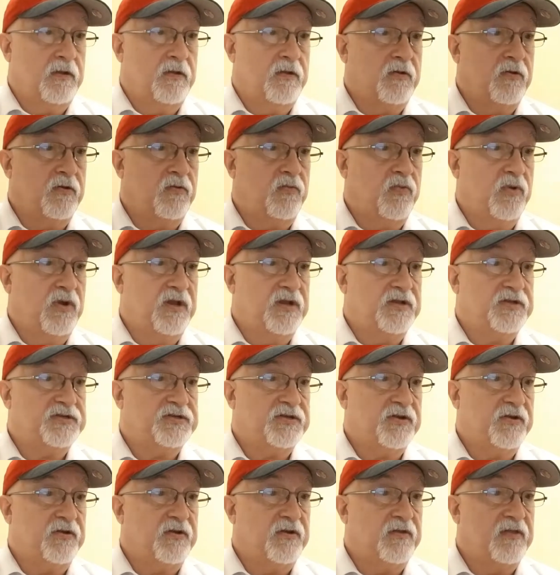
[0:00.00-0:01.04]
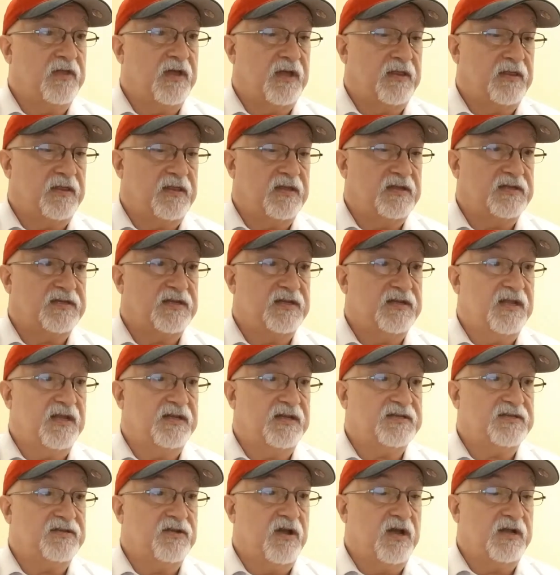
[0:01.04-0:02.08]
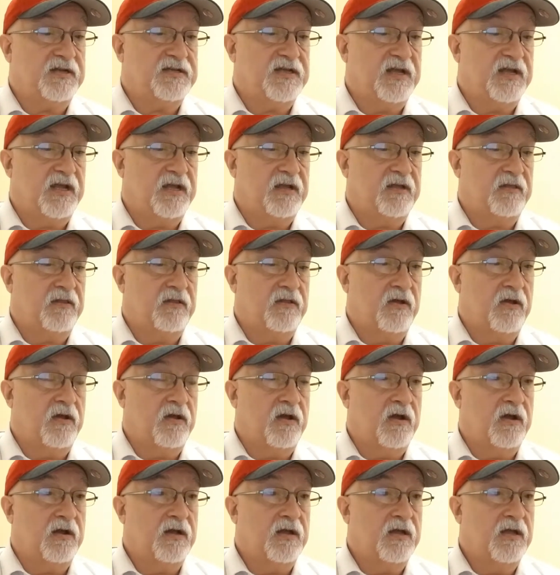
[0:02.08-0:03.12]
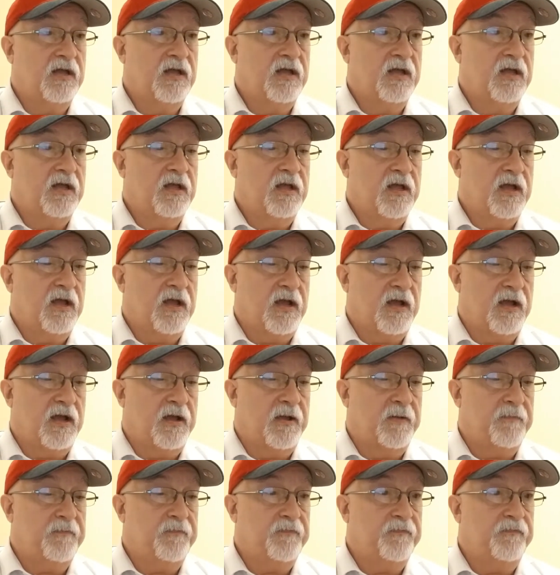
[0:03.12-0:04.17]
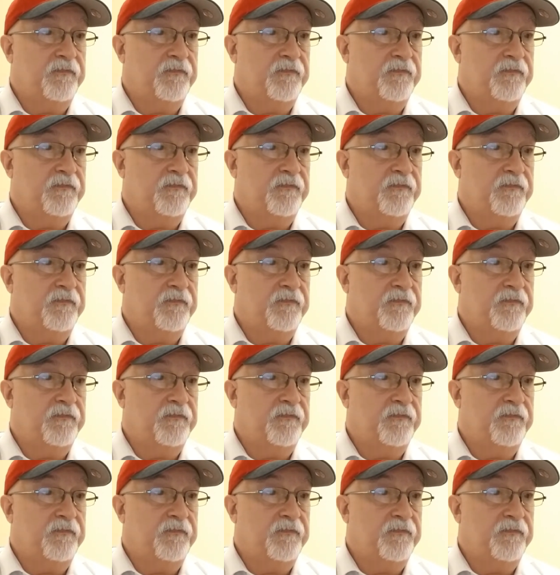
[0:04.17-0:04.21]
Good way to show you that this does not take long. All